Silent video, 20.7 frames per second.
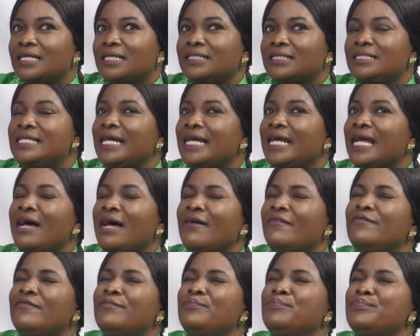They
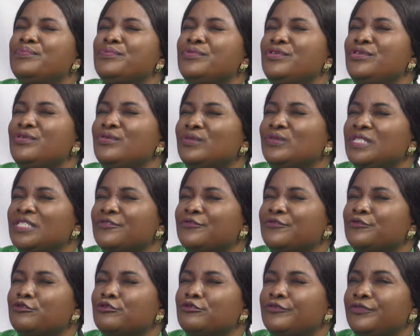have
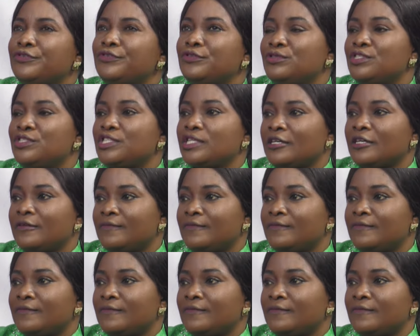beautiful future.